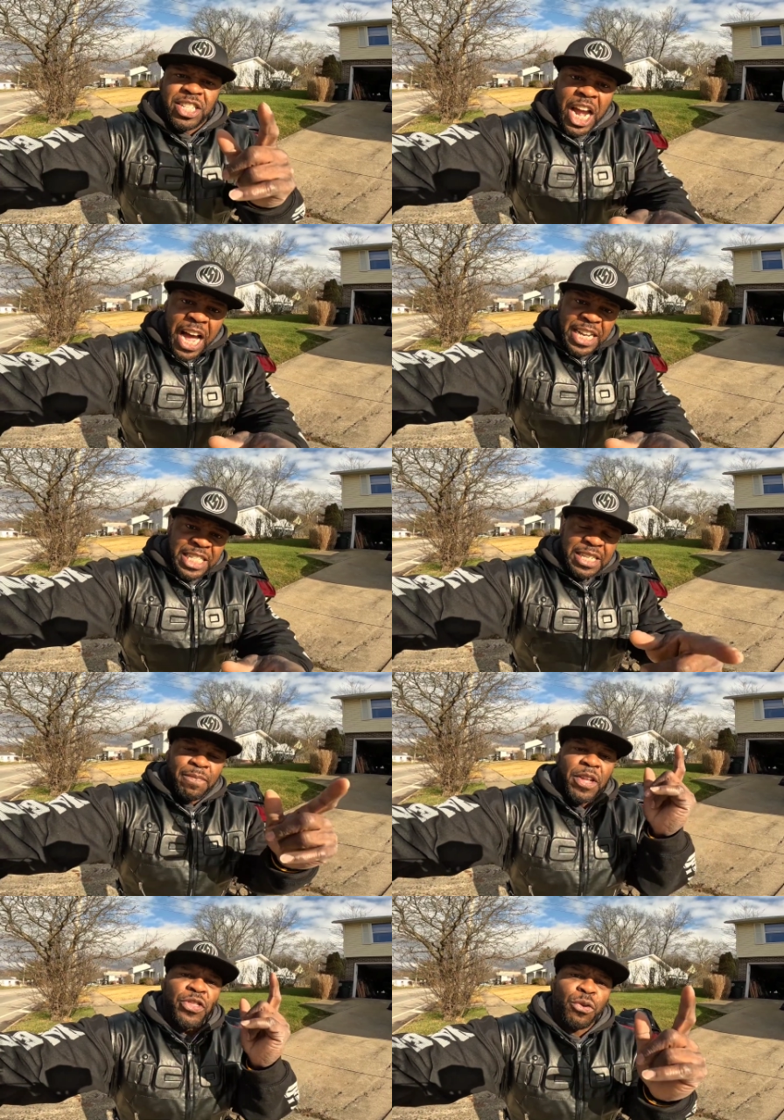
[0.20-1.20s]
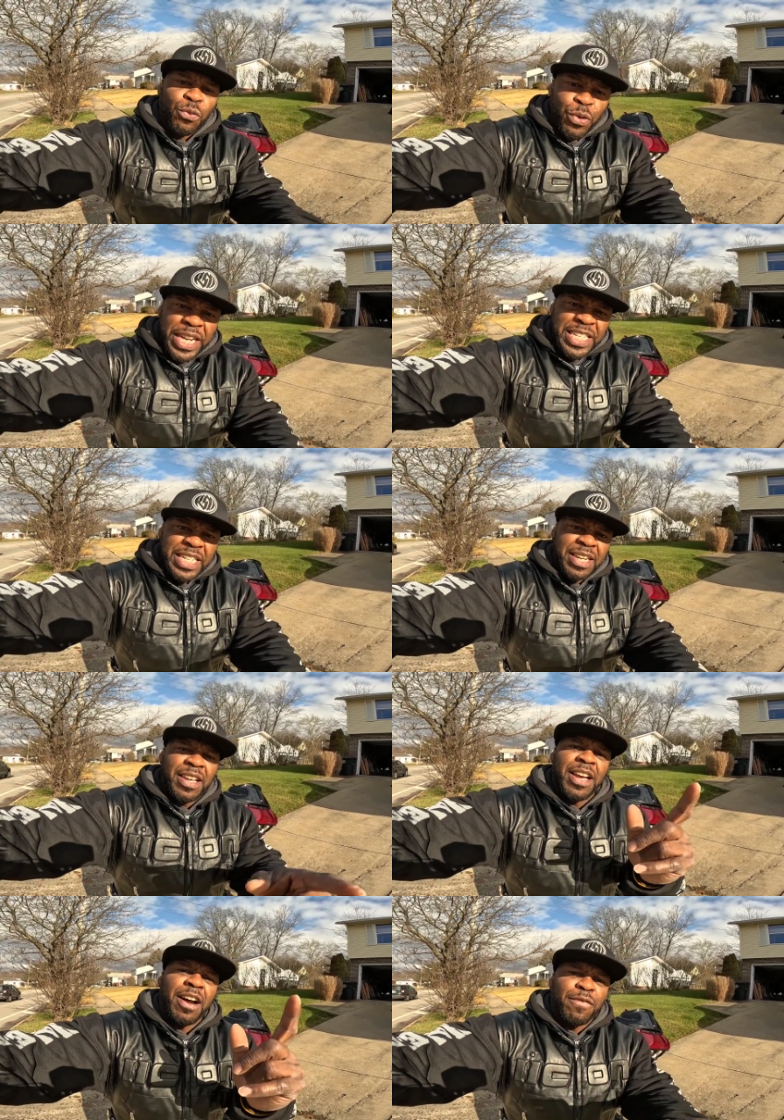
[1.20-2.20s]
does the risk
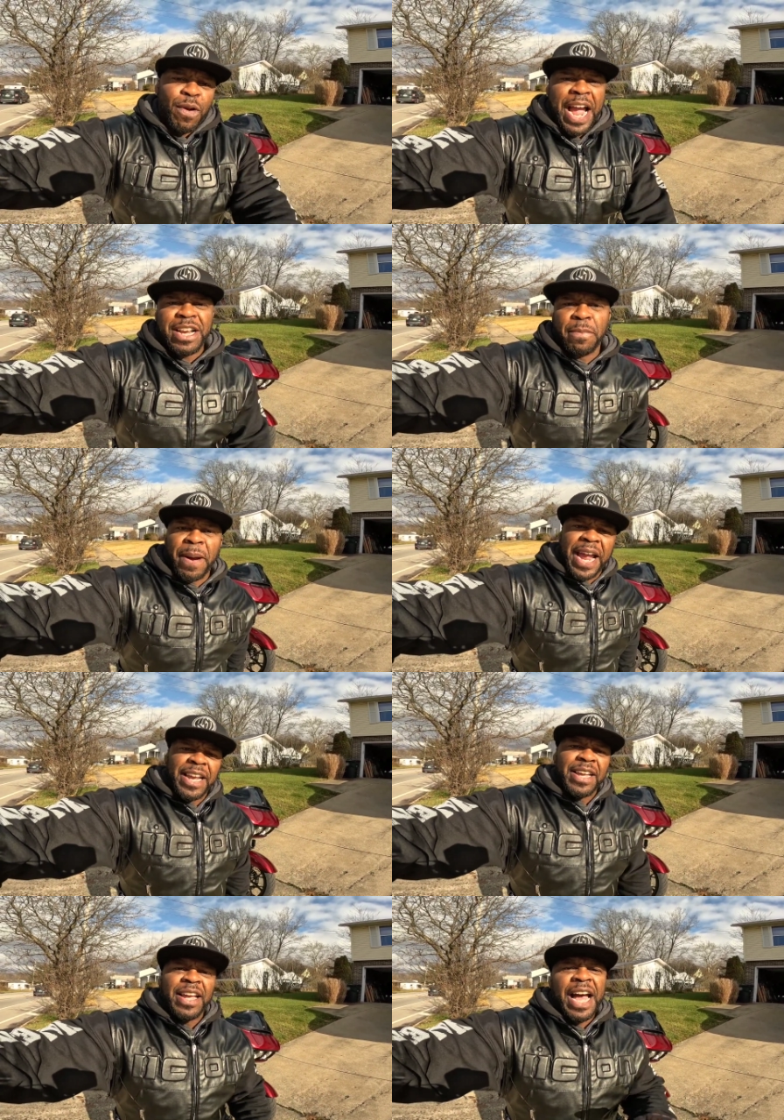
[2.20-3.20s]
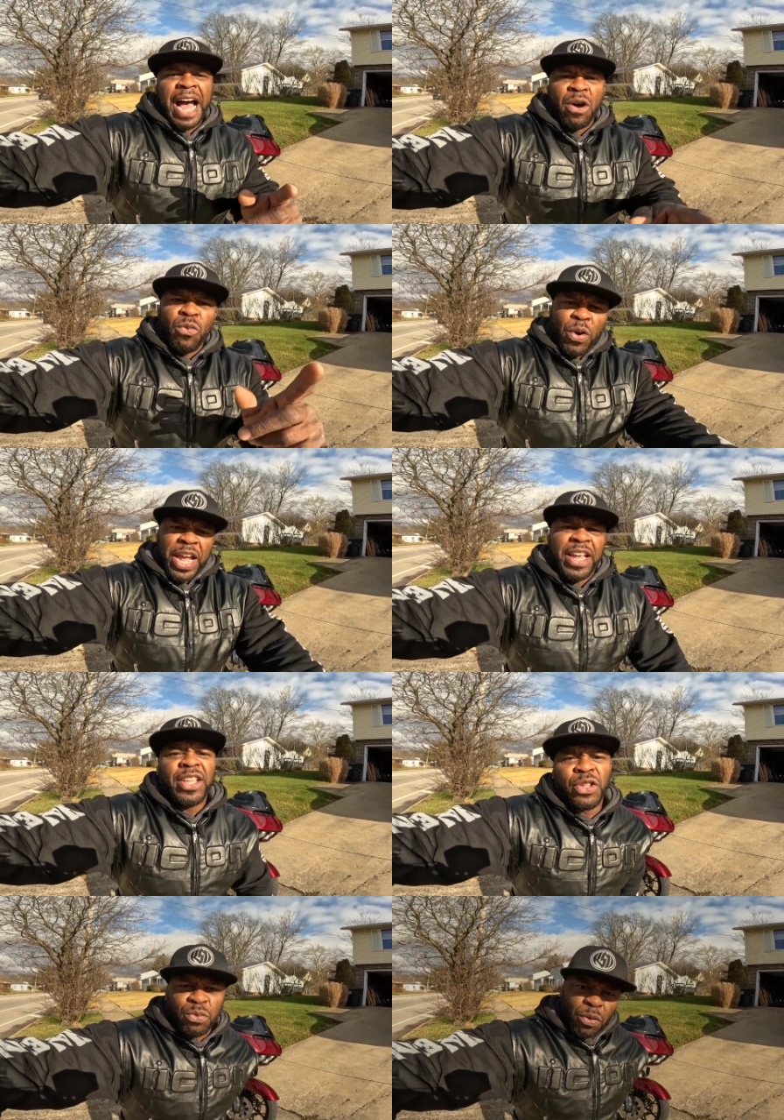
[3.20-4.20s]
of riding a bike outweigh the